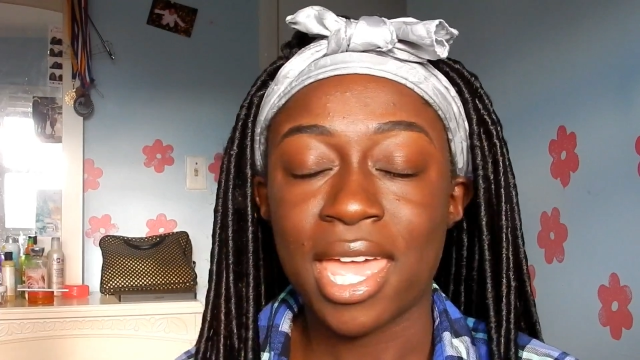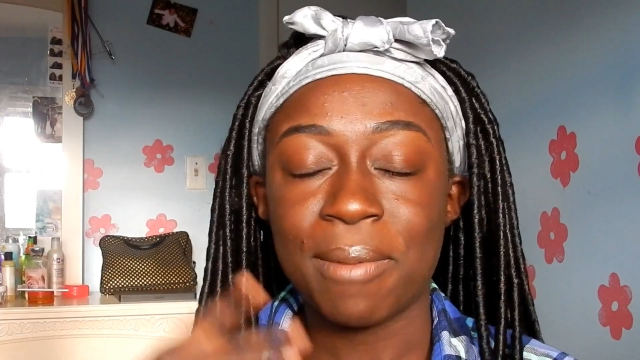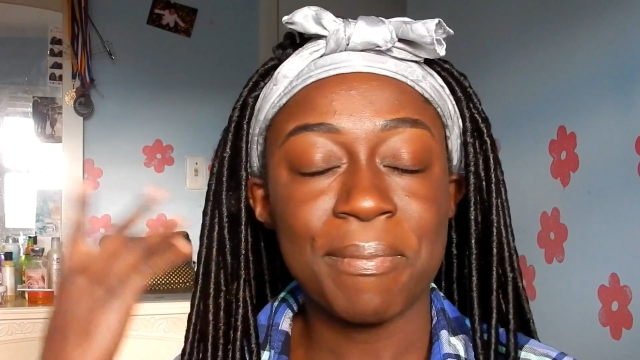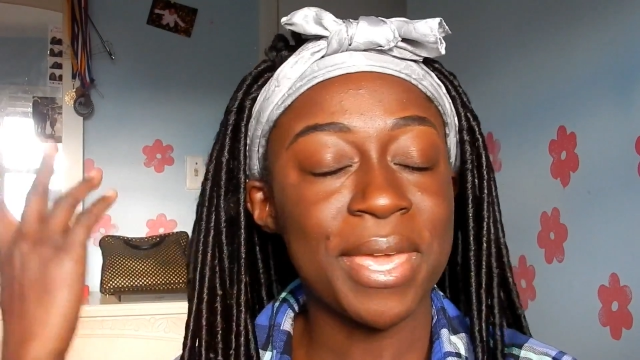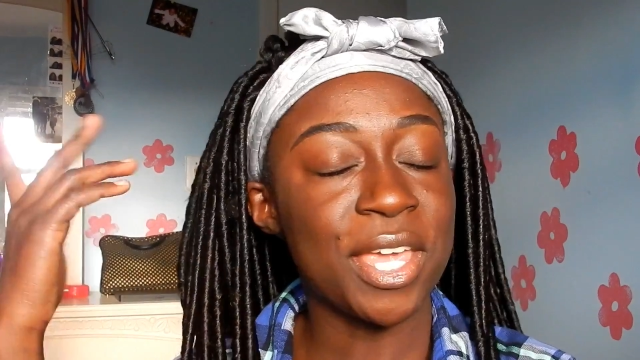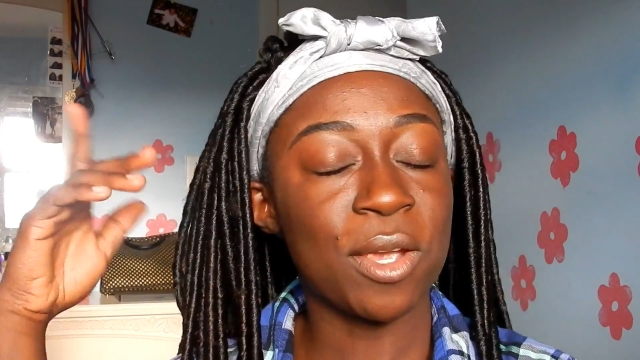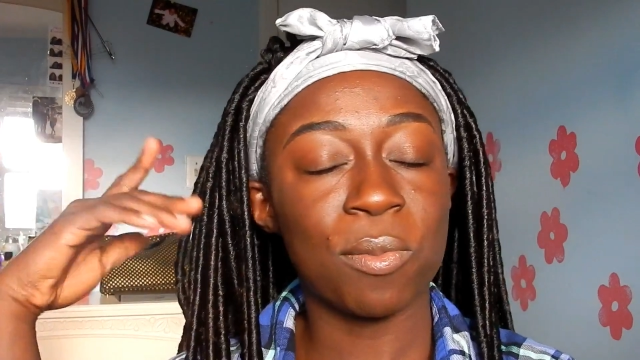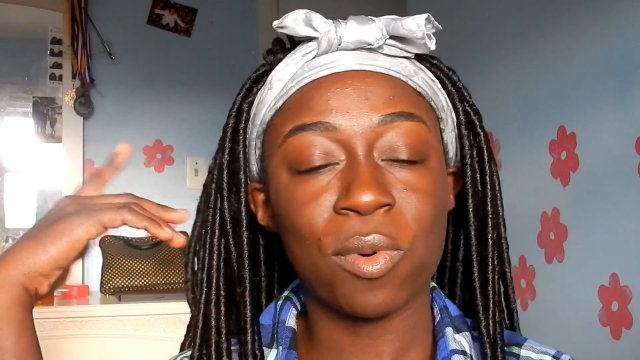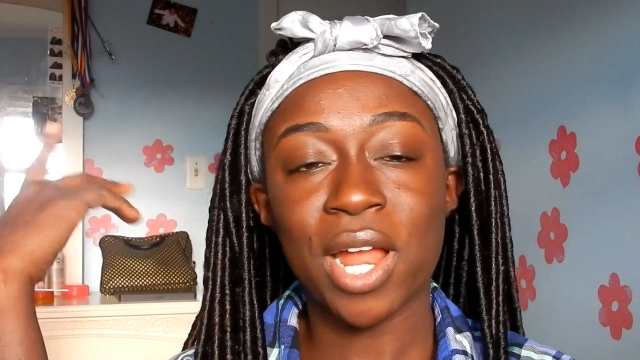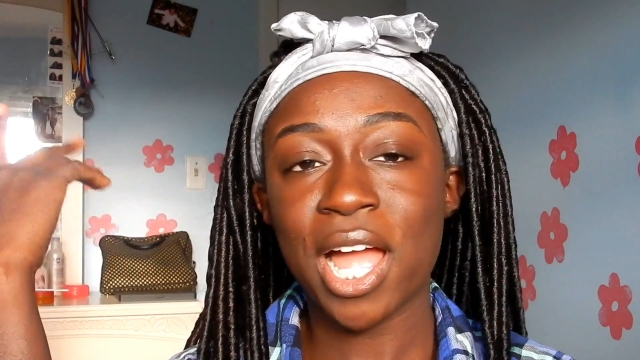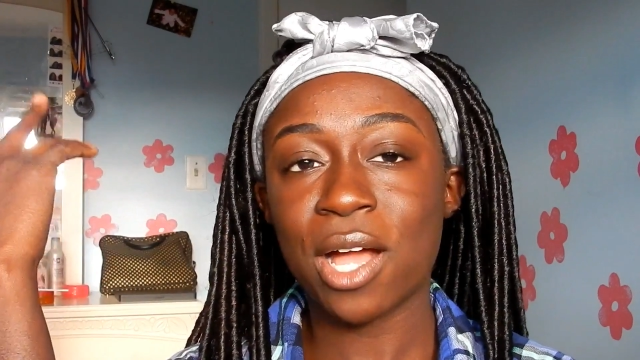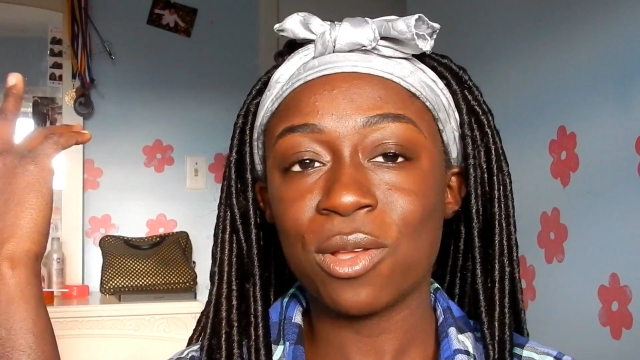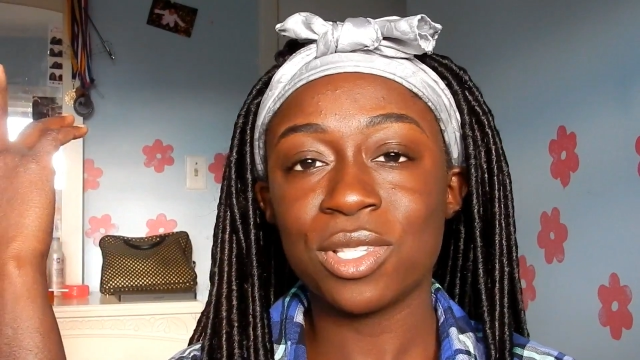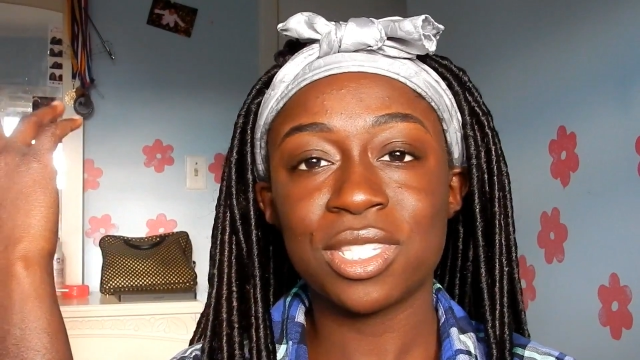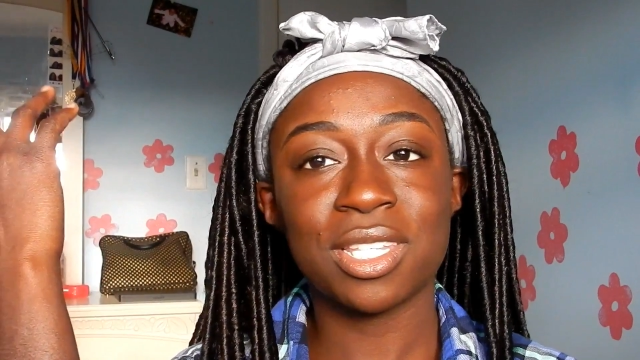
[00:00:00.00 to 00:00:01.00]
and may your
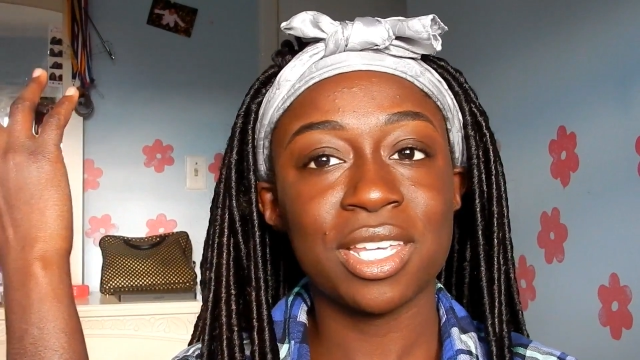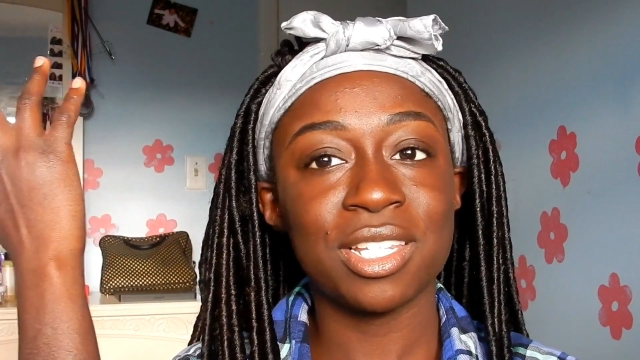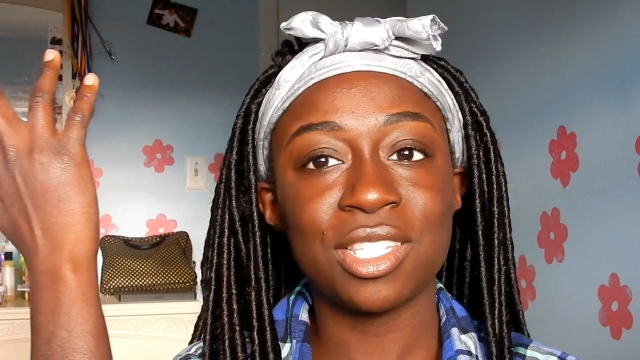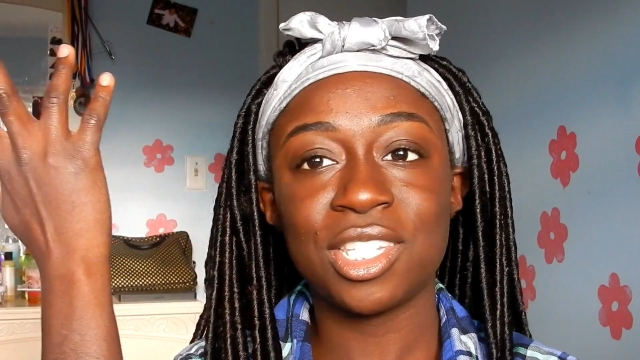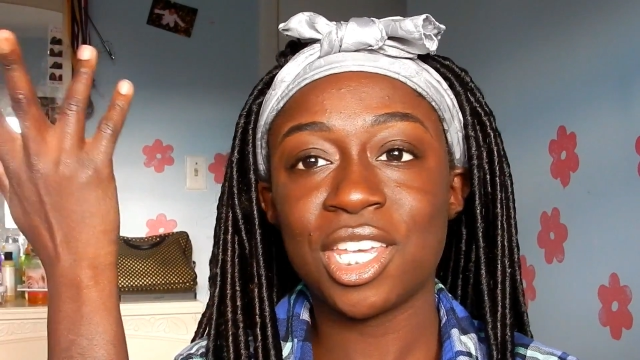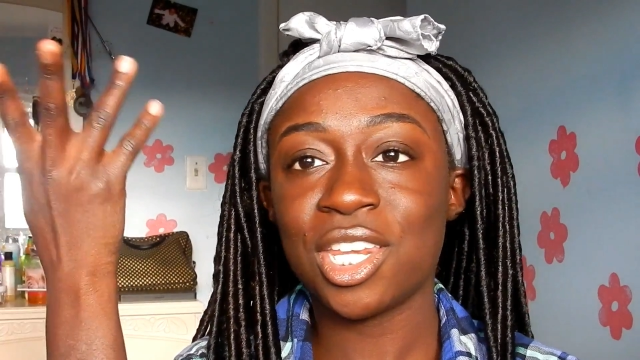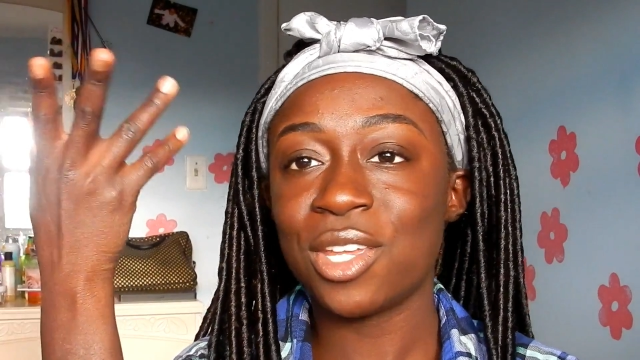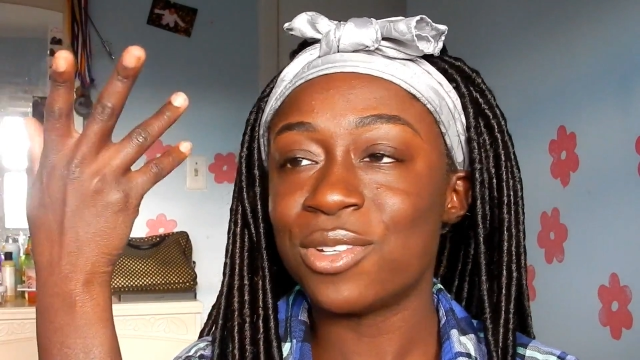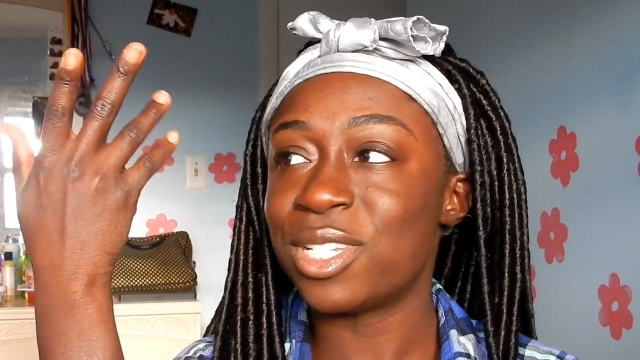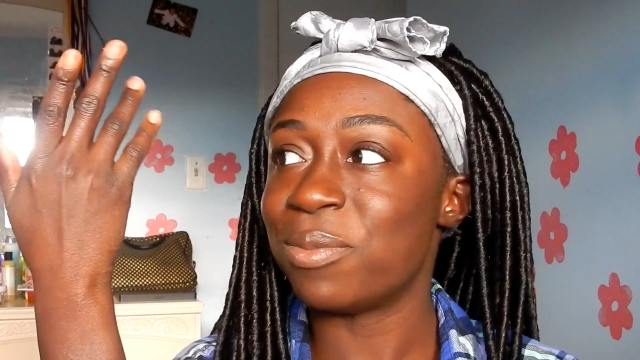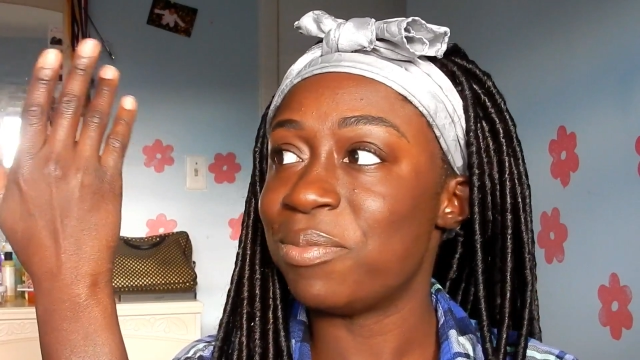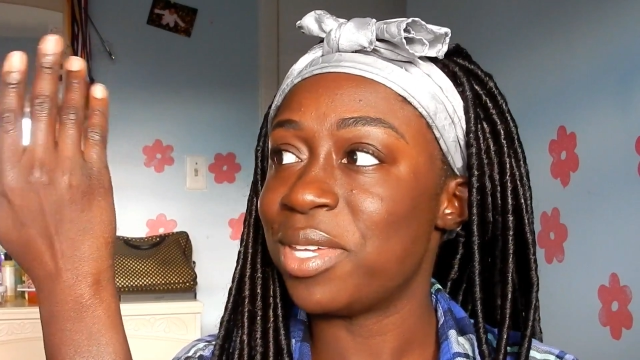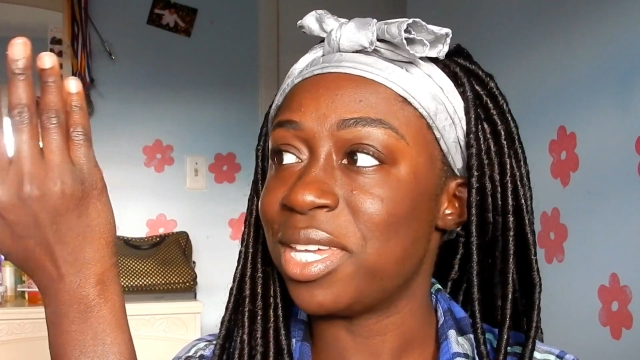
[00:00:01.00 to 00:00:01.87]
brows continue to